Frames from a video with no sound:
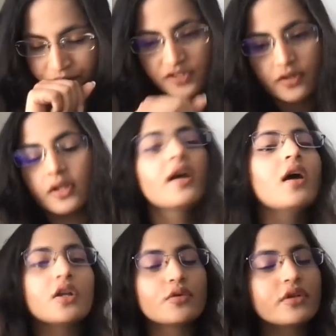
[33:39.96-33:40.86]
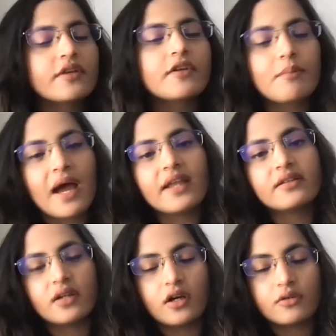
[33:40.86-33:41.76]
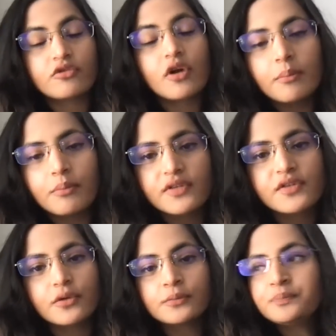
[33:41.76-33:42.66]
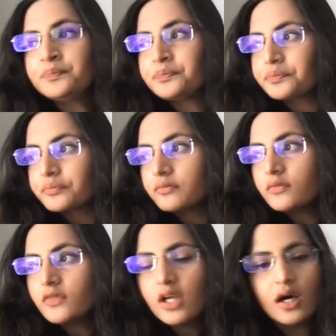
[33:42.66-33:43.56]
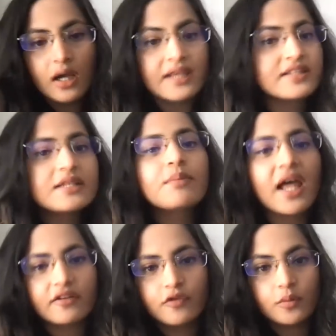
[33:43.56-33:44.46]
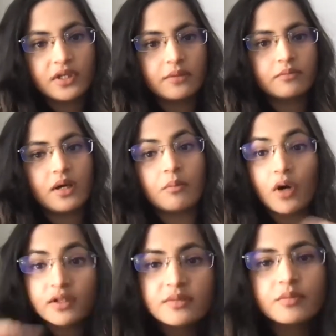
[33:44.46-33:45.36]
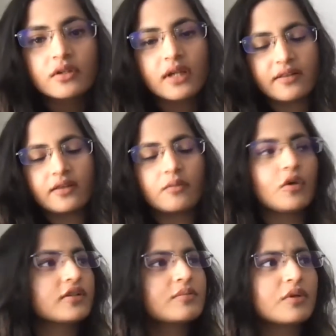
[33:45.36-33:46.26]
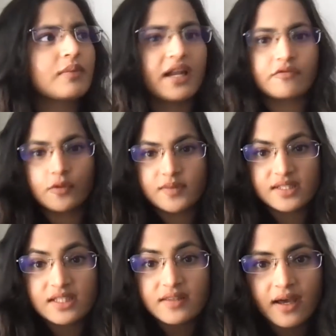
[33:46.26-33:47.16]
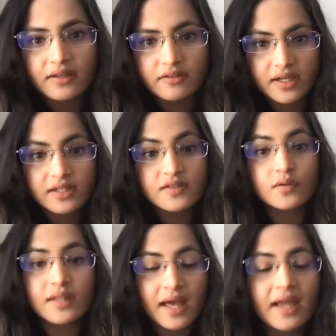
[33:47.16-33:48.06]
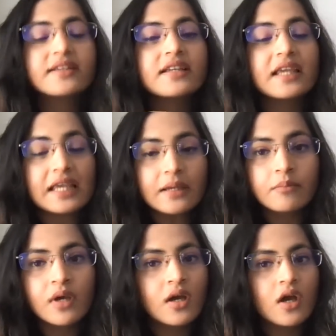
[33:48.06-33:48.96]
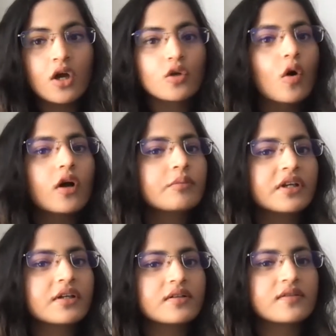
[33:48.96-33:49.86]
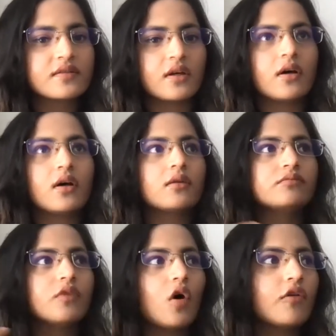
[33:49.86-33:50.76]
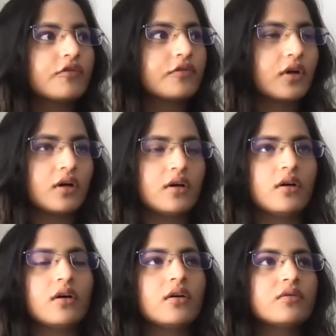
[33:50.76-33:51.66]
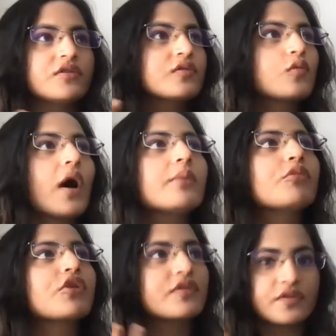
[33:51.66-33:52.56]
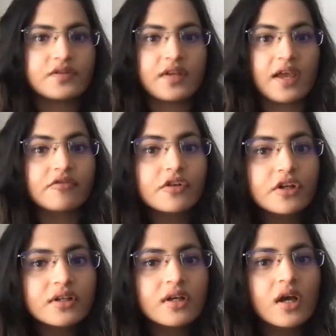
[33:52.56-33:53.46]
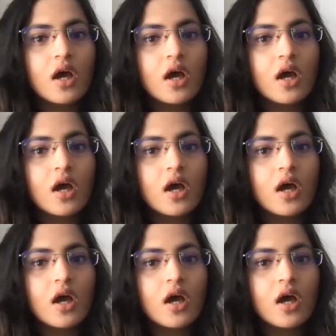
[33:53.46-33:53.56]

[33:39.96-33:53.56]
sorry, Twitter even banned Trump. So and deplatformed him. I think multiple platforms did that, right? So that came not because of just one person's effort,